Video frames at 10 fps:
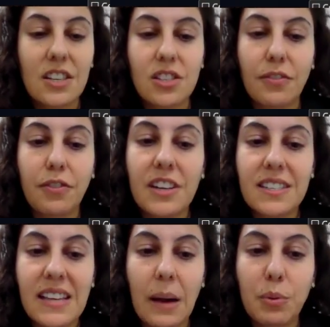So for
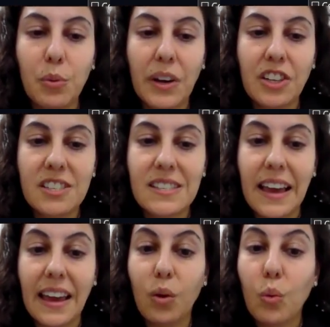example, when you
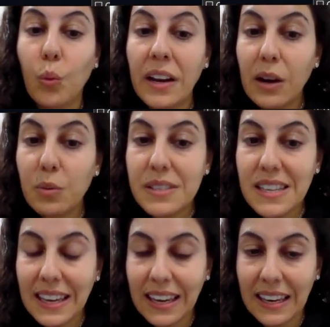say, when I
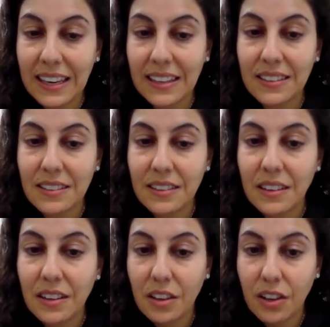was a kid,
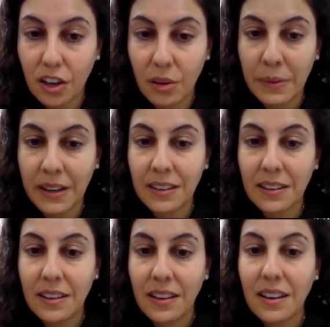comma,
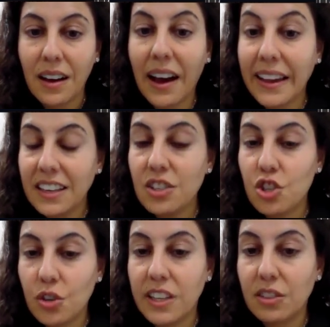I
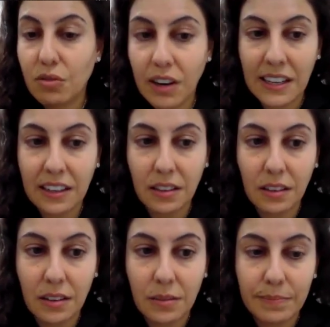enjoyed running a
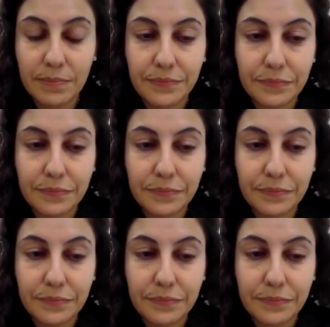lot.